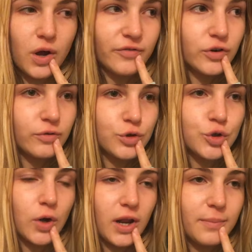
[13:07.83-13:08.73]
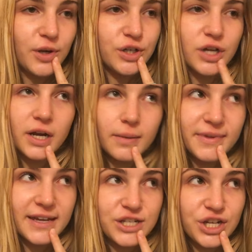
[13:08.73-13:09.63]
After going to the toilet, I'm gonna tidy up
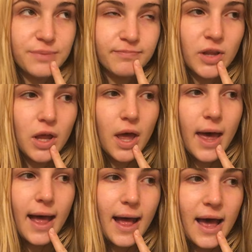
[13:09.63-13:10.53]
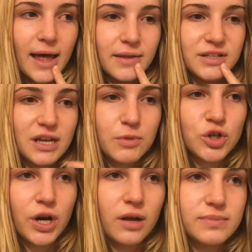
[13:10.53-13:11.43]
the kitchen, and then take my
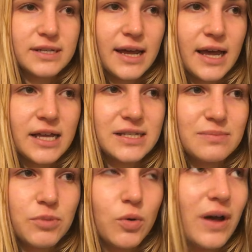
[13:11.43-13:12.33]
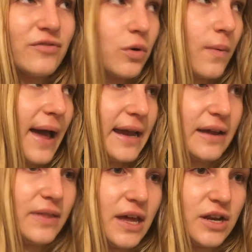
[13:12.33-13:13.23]
drying upstairs, put whatever away,
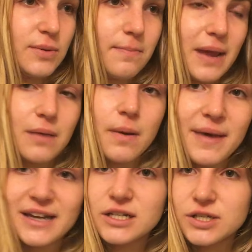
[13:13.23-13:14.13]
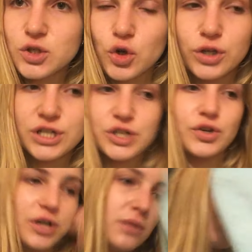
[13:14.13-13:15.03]
and then make my bed because it's got no sheets
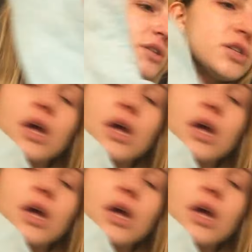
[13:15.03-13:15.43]
on it at the moment.